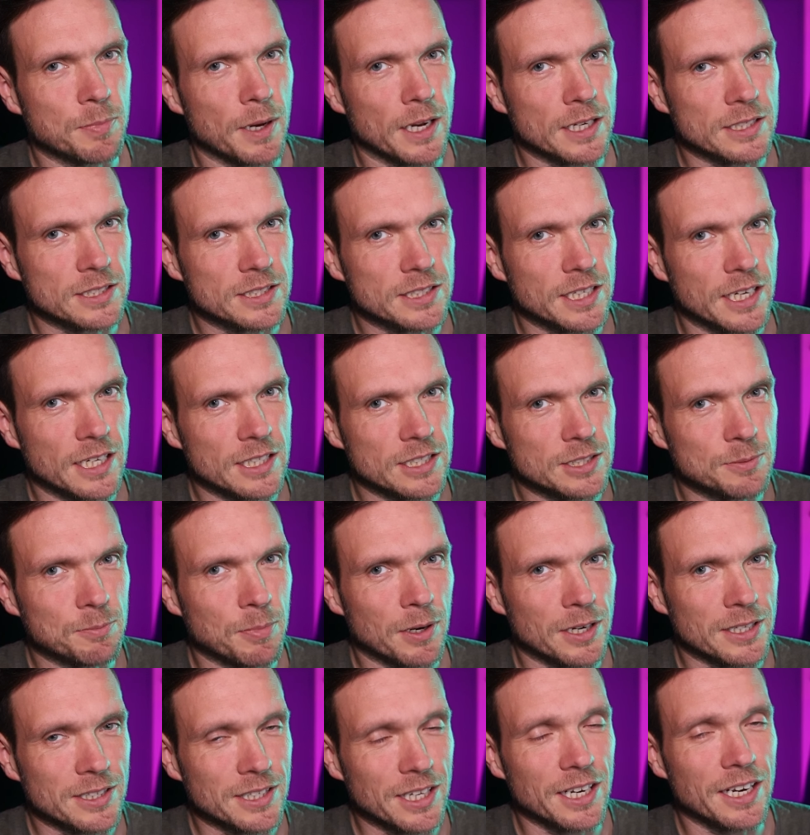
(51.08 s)
backstage,
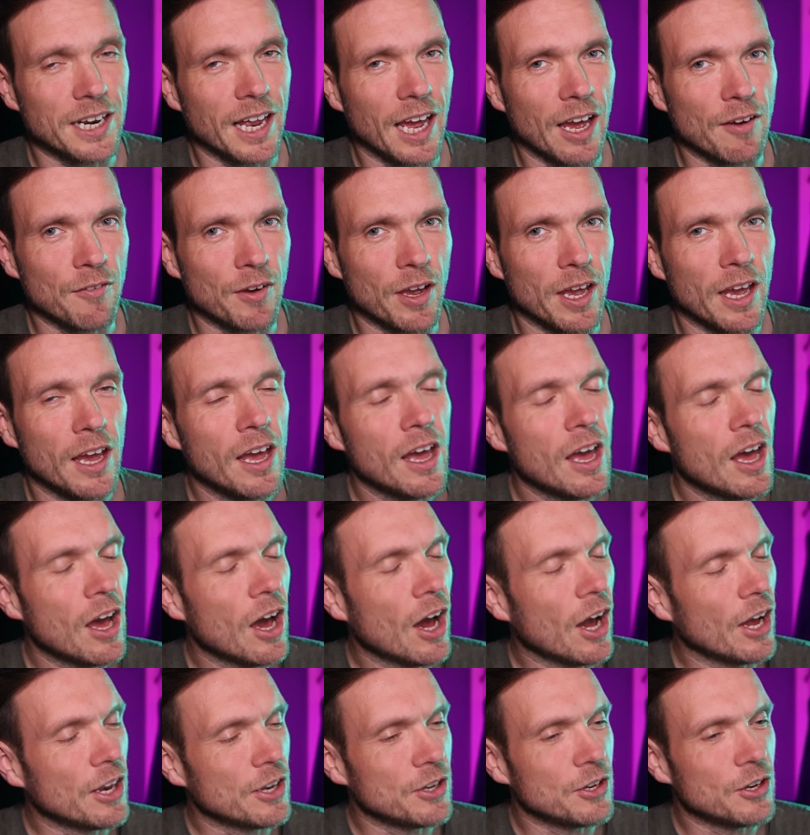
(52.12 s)
but I didn't have it.
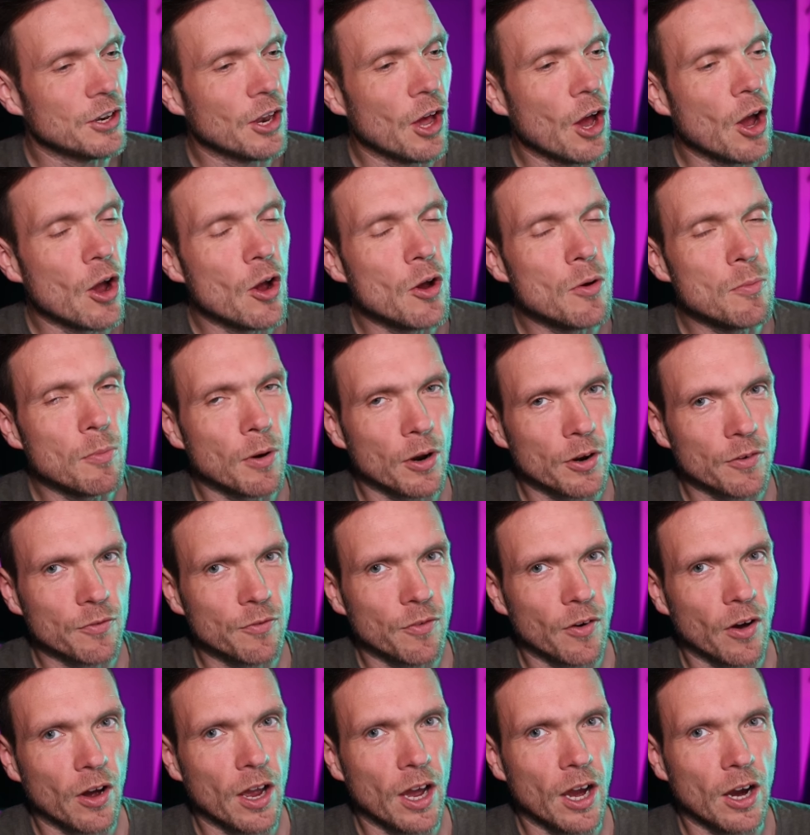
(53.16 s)
I had no
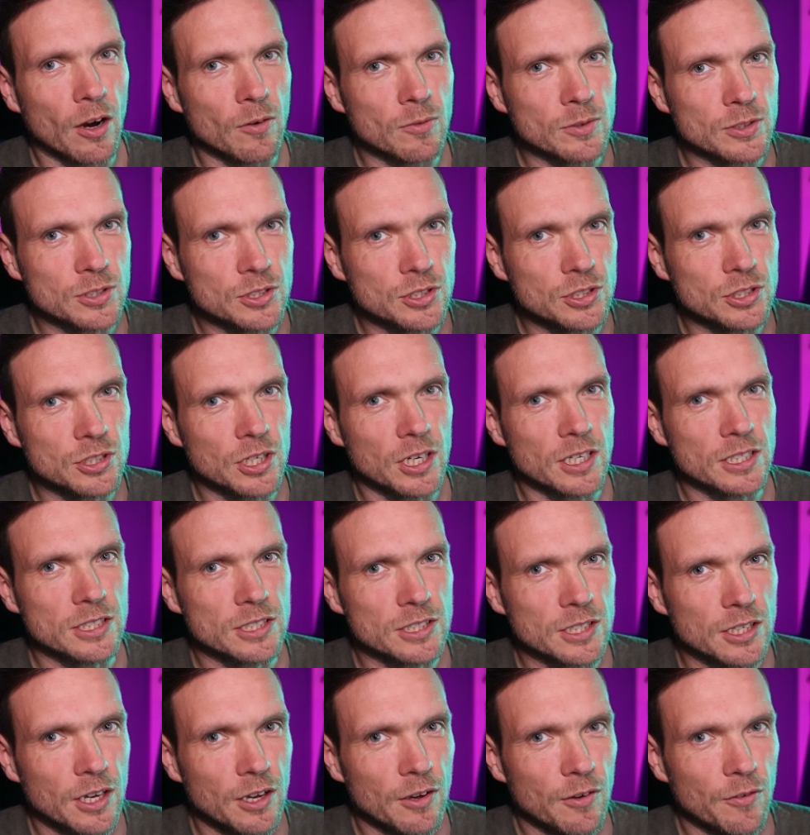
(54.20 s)
modifier. I was
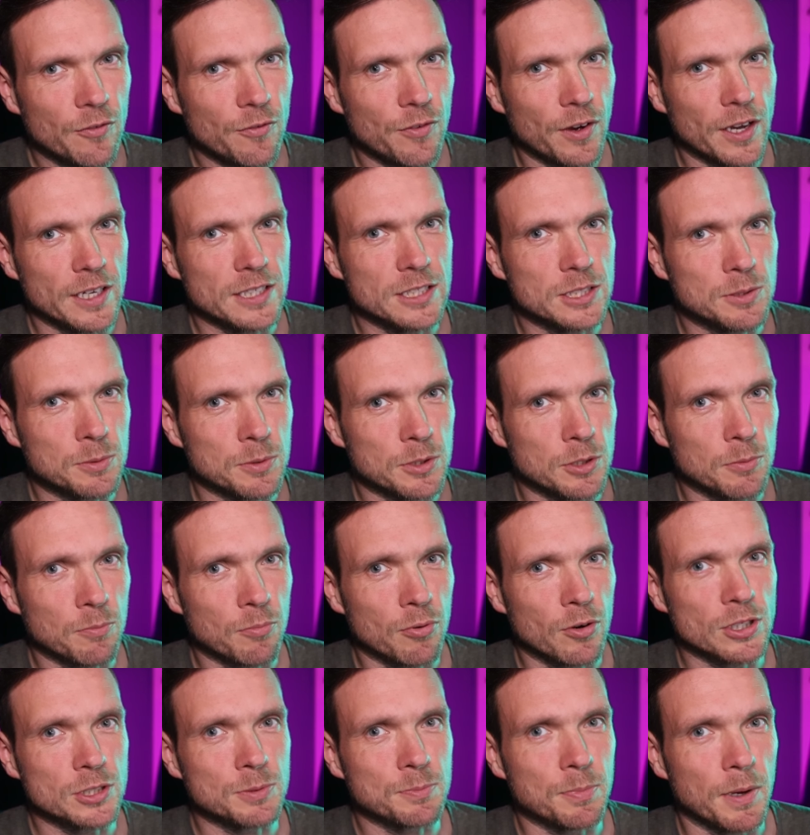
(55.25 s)
just faced with the
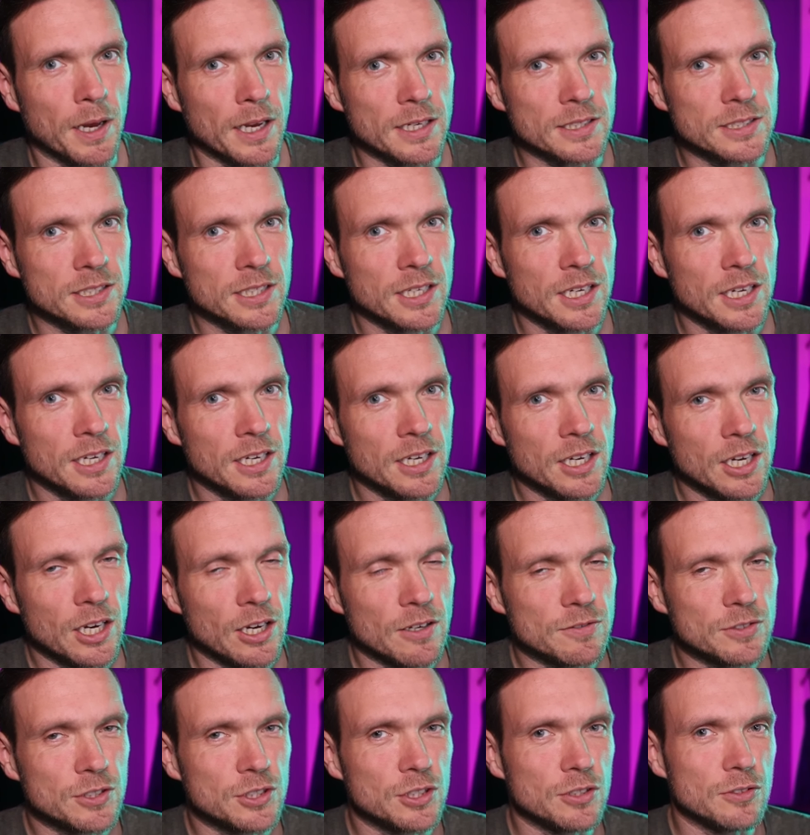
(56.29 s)
prospect
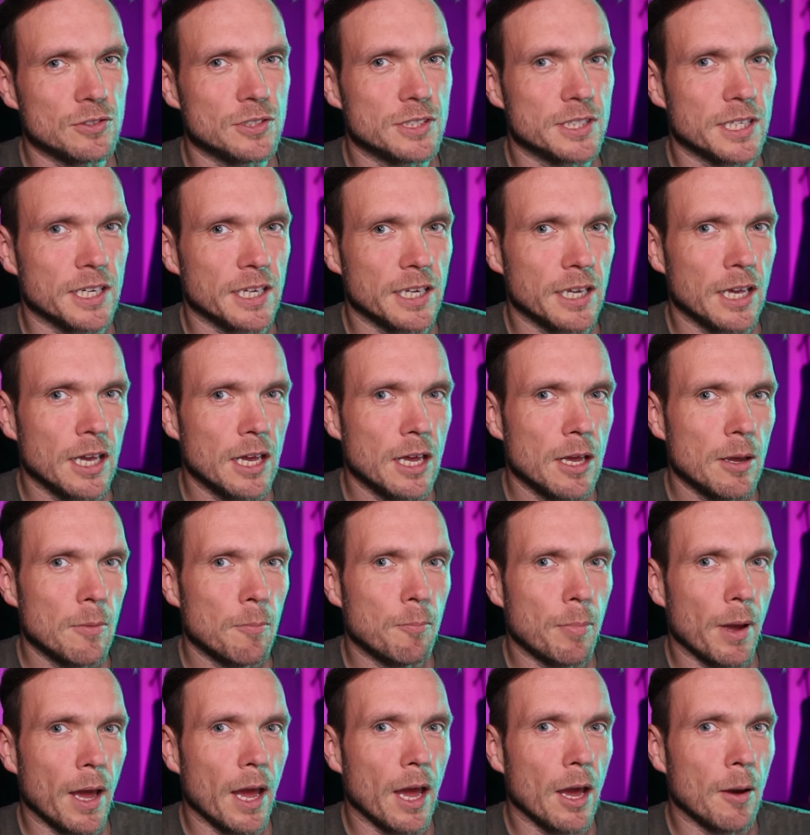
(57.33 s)
of shooting
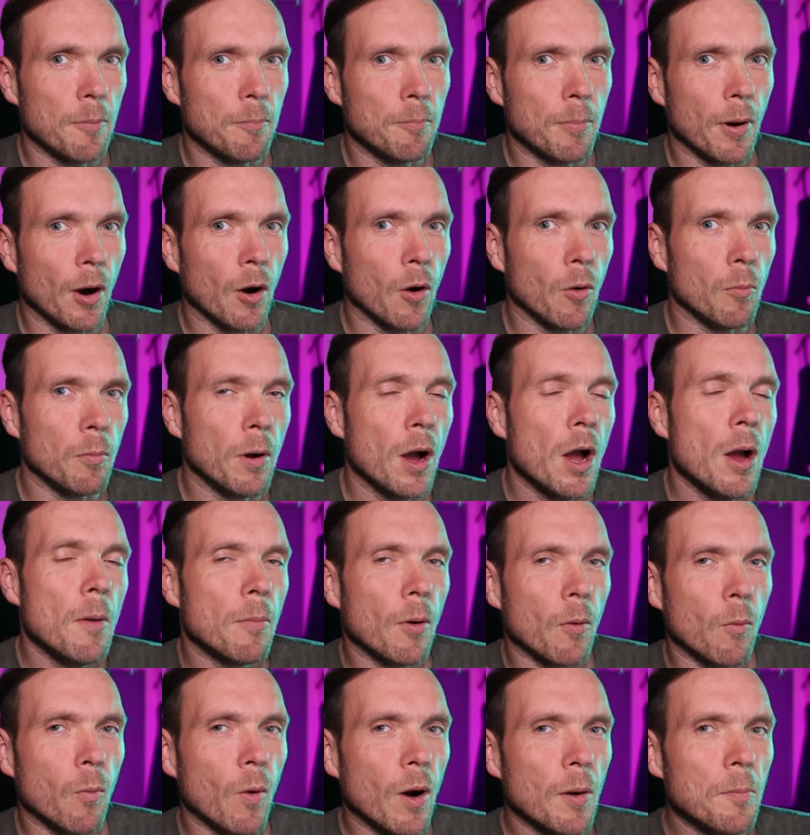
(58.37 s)
bare bulb.
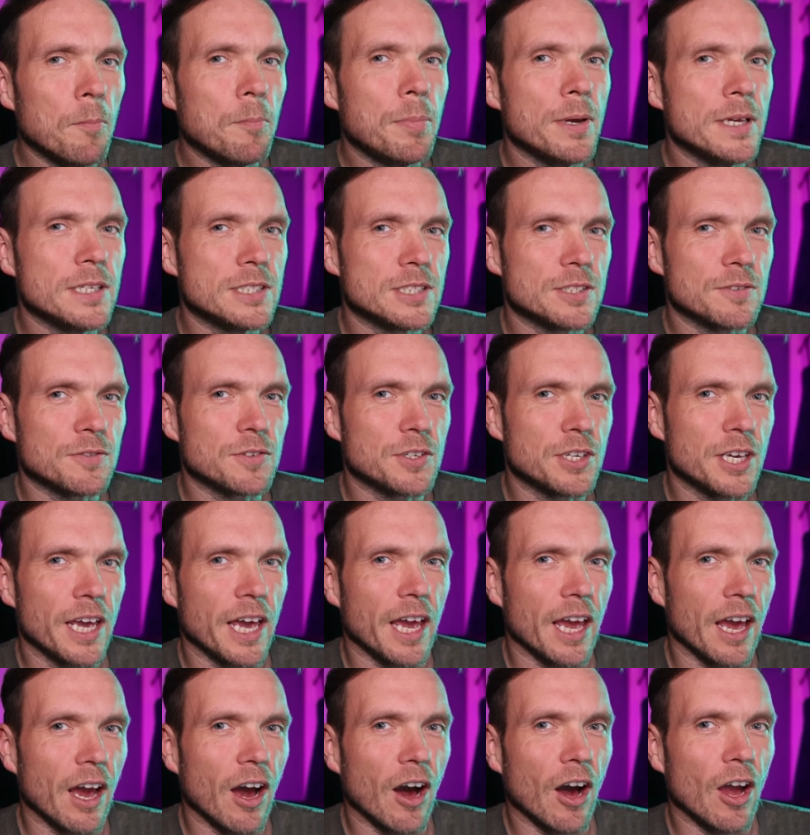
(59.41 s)
But one piece of
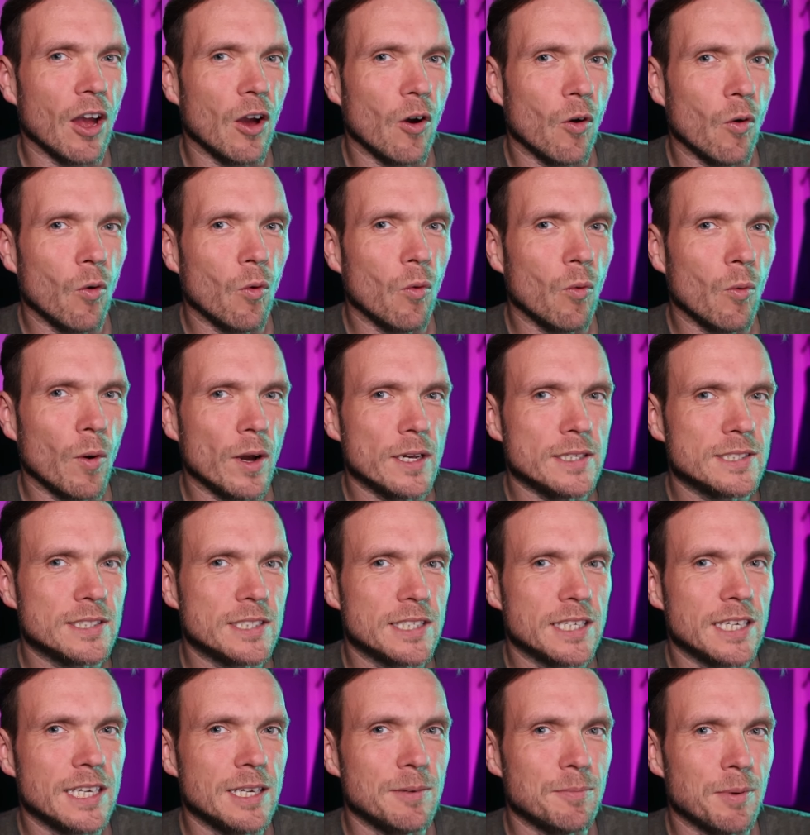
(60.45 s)
kit I always
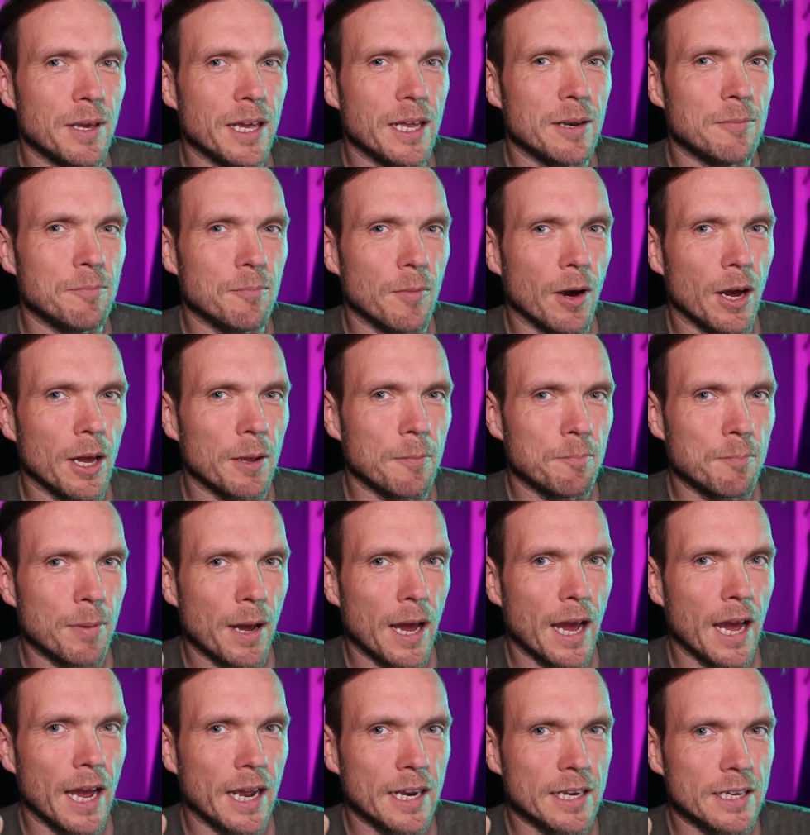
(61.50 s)
keep in my
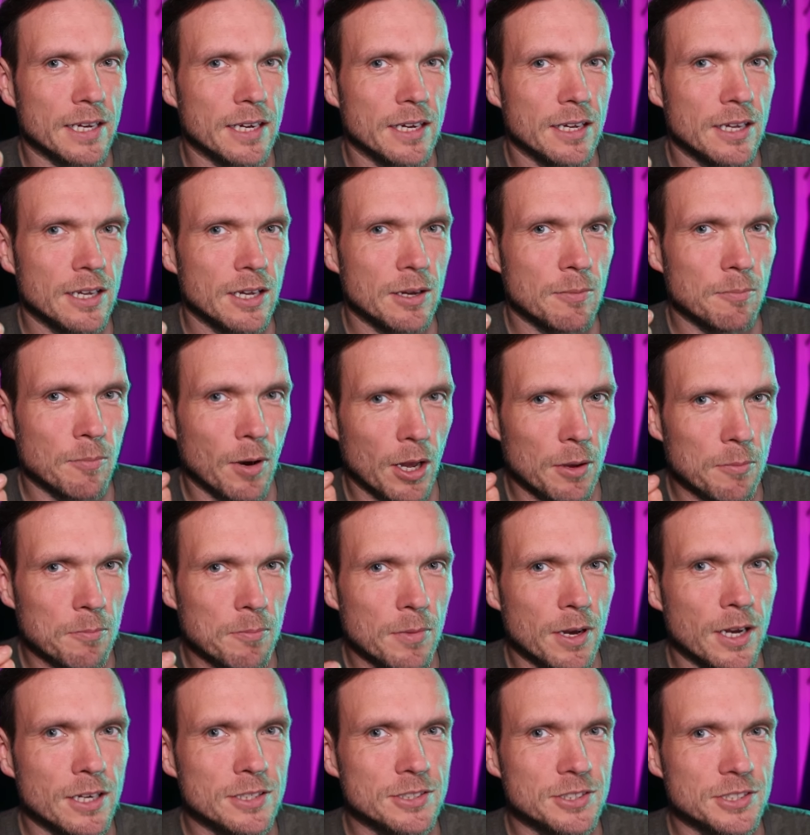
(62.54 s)
bag, my
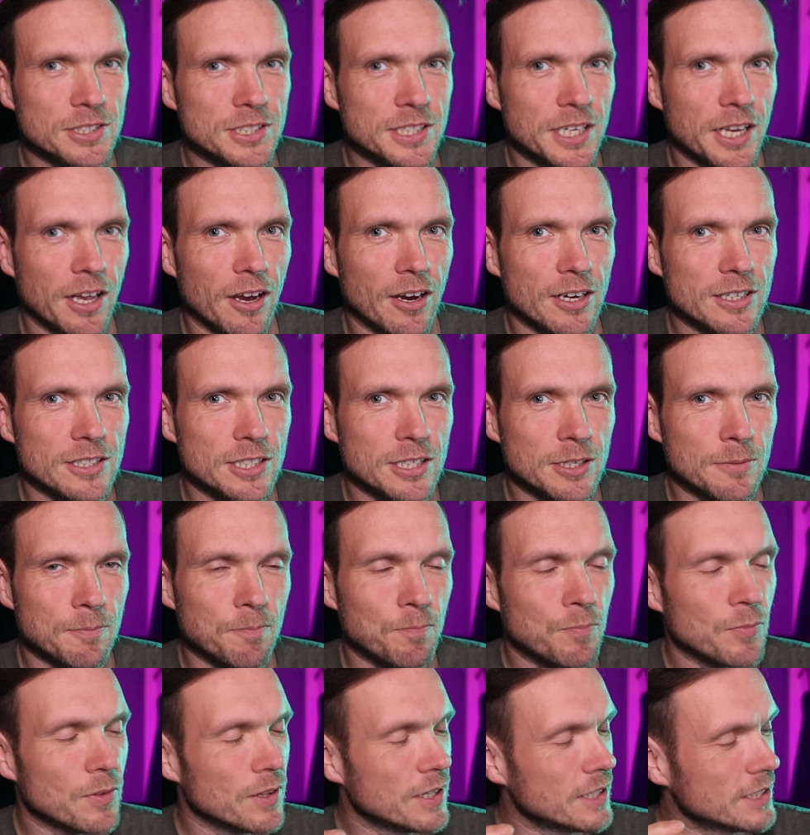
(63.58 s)
emergency item,
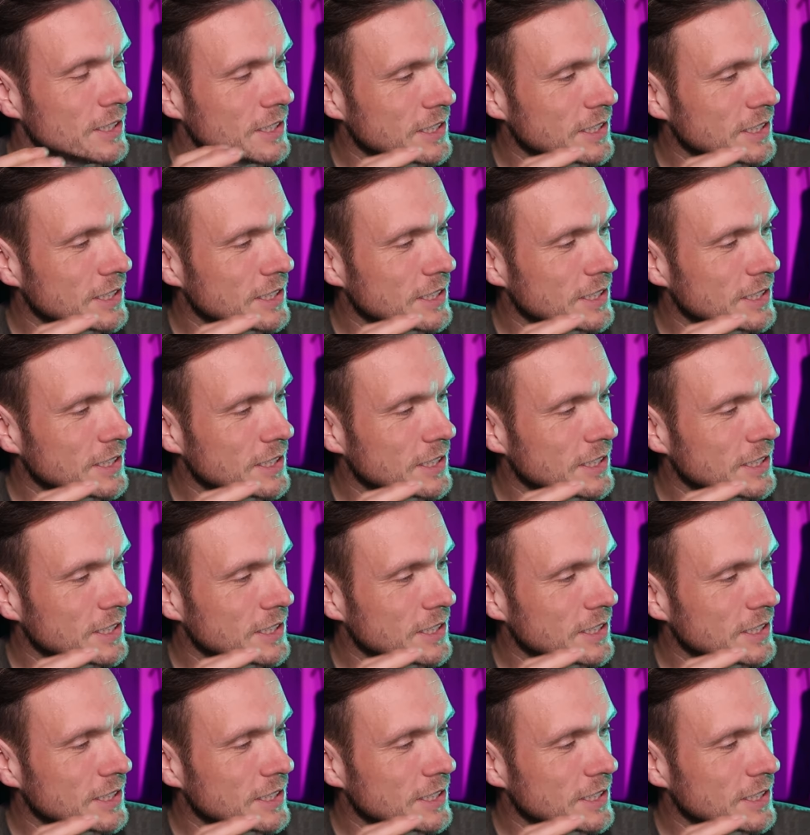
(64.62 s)
and